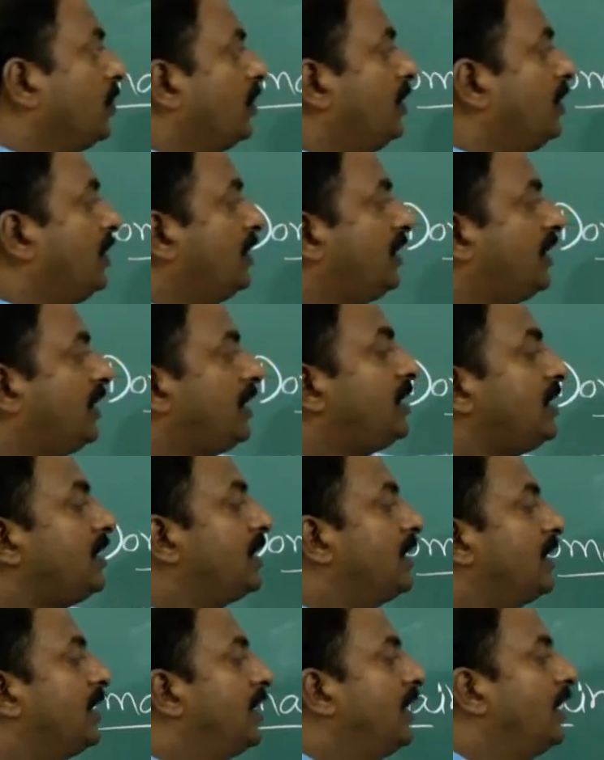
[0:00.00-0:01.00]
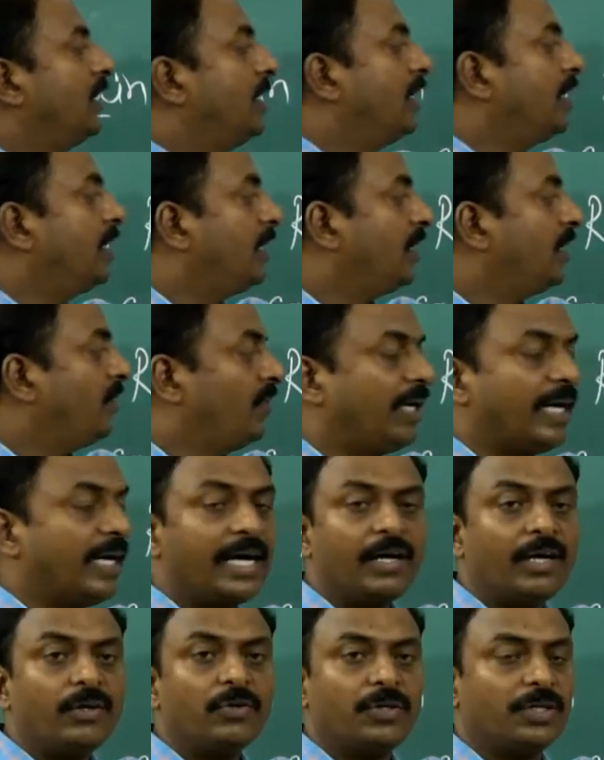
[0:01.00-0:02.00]
so this is we
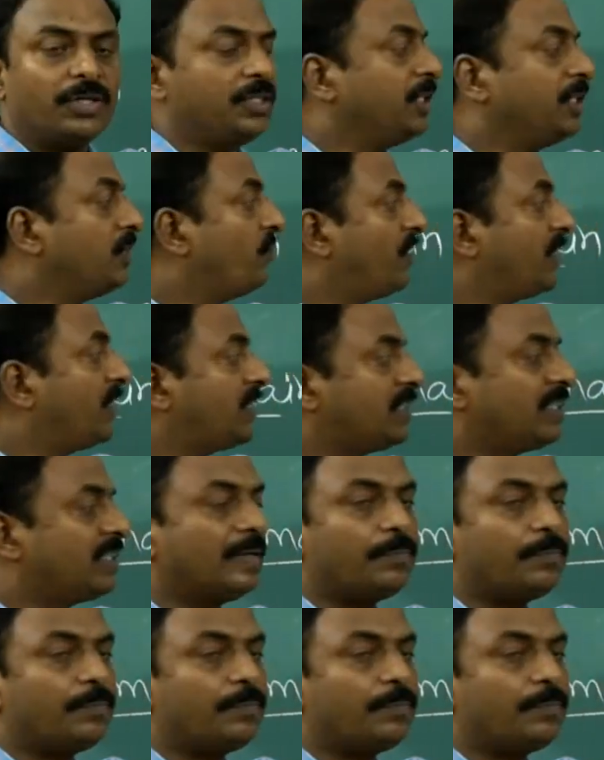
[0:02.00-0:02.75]
have to register. First